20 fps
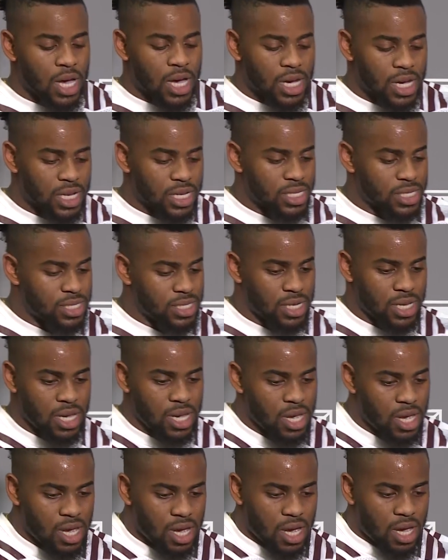because
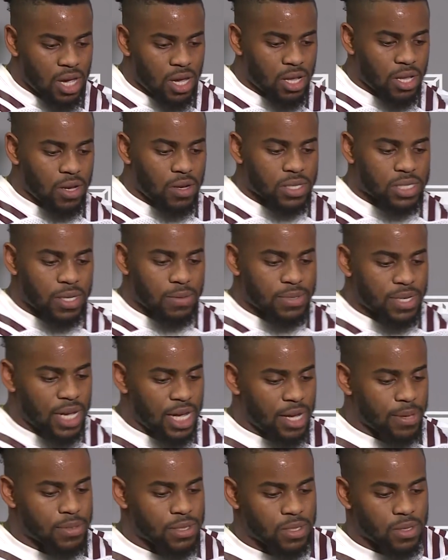you know,
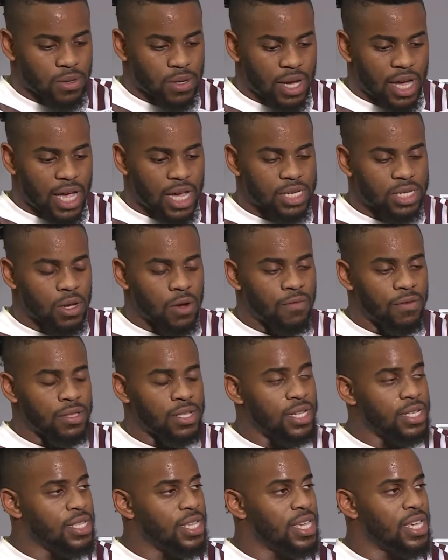sometimes, you know, guys
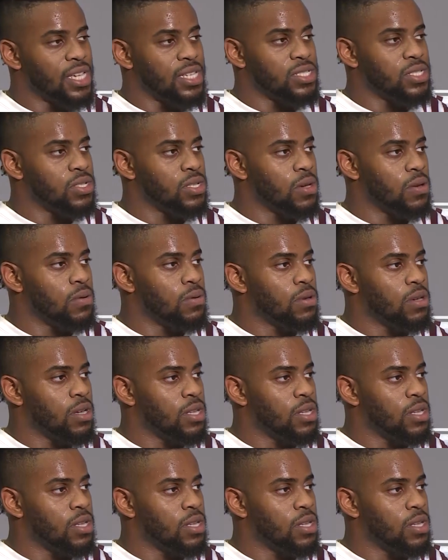overlook things, you know,